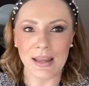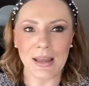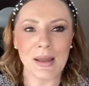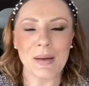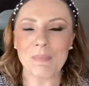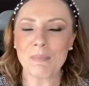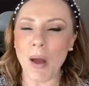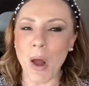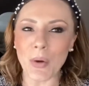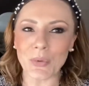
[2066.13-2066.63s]

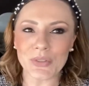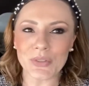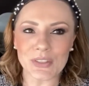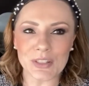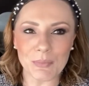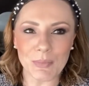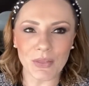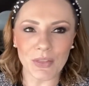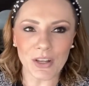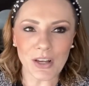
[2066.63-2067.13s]
post
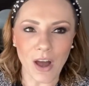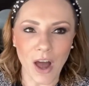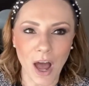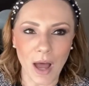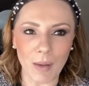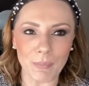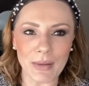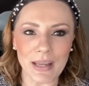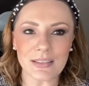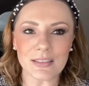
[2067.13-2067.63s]
them in the
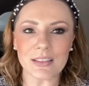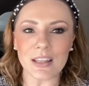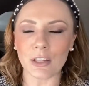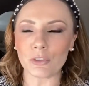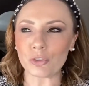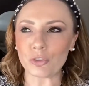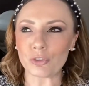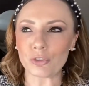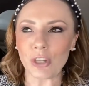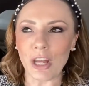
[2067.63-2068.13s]
comments,
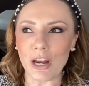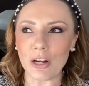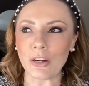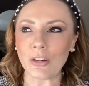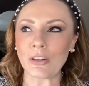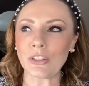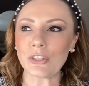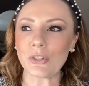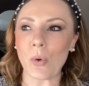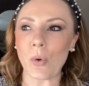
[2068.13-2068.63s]

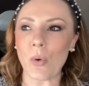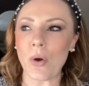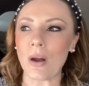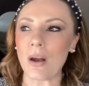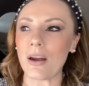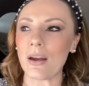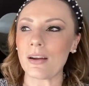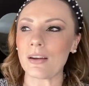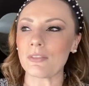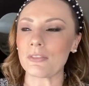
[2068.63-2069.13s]
share
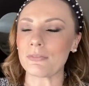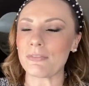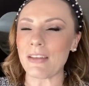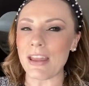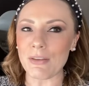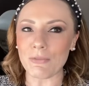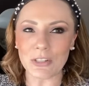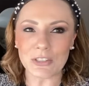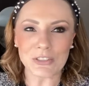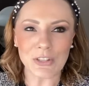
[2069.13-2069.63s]
your
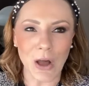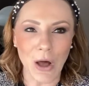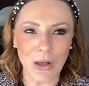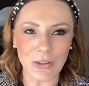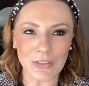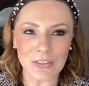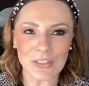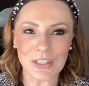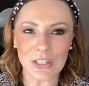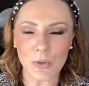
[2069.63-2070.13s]
favorite
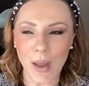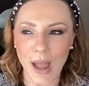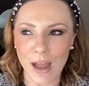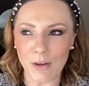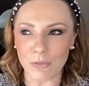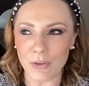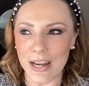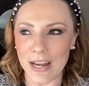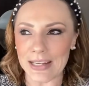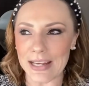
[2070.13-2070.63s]
dolls that you
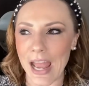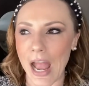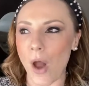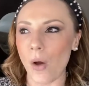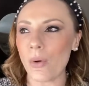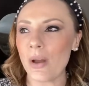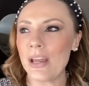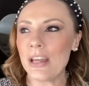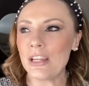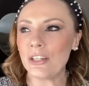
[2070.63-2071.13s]
have right
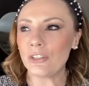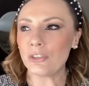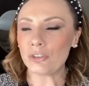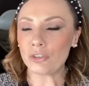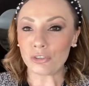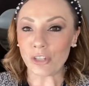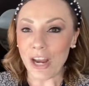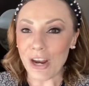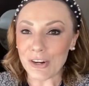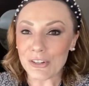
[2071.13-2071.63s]
now,
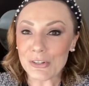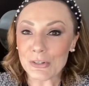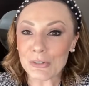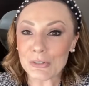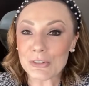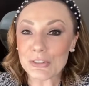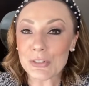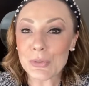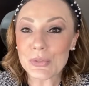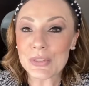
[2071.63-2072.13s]
share your
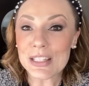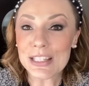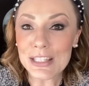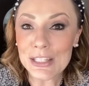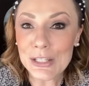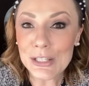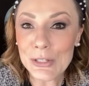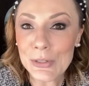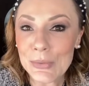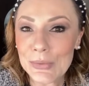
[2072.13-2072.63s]
Susie
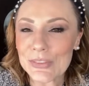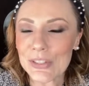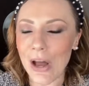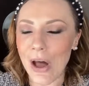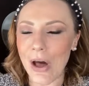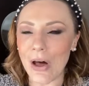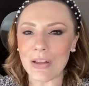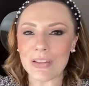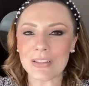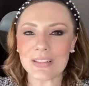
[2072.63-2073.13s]
Cute
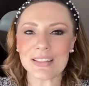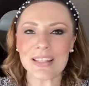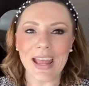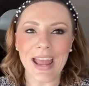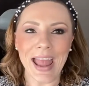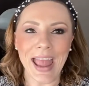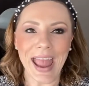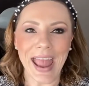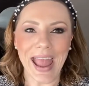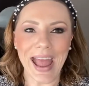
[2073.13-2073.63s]
dolls,
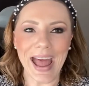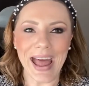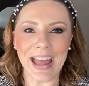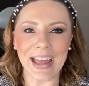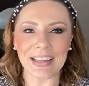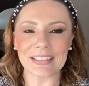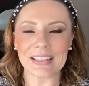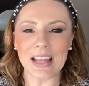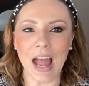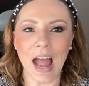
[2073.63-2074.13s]

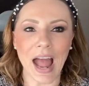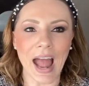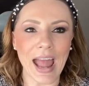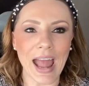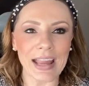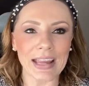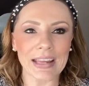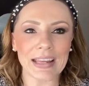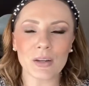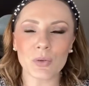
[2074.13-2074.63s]
and
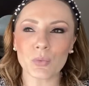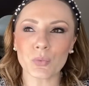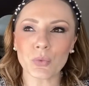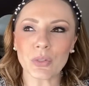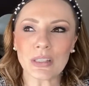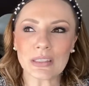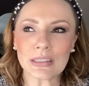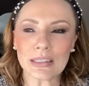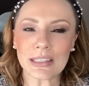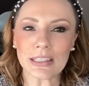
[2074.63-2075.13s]
I
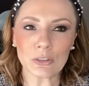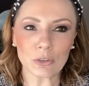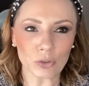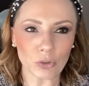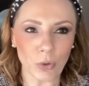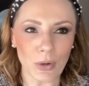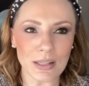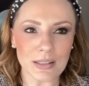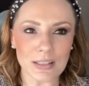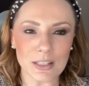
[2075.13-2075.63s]
really
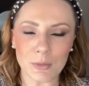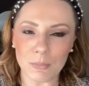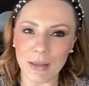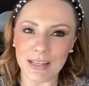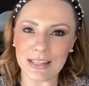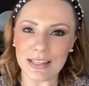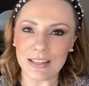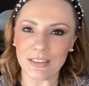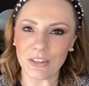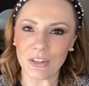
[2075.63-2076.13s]
enjoyed
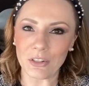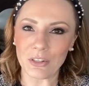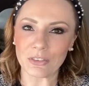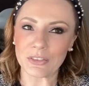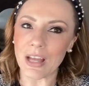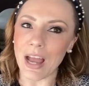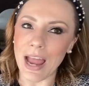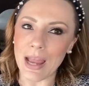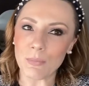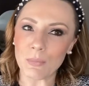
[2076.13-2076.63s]
spending a little
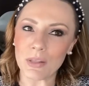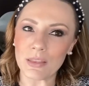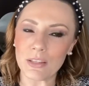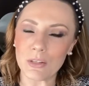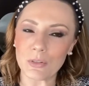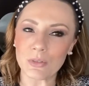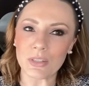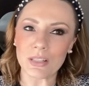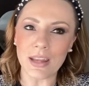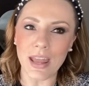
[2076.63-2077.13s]
time with
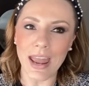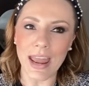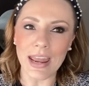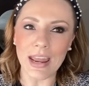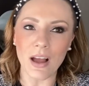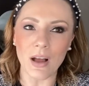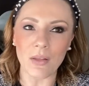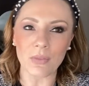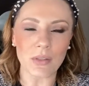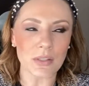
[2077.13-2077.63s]
you today
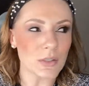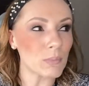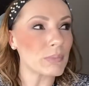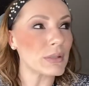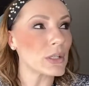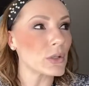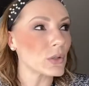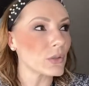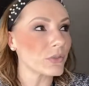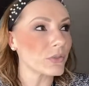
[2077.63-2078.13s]
on this
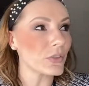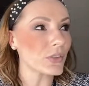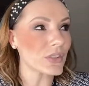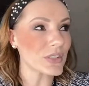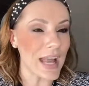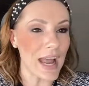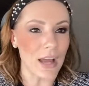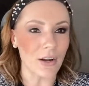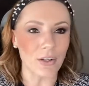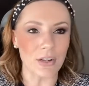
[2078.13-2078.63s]
beautiful
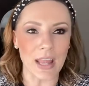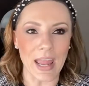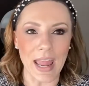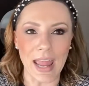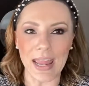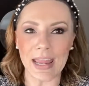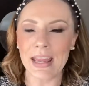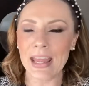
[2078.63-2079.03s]
Saturday,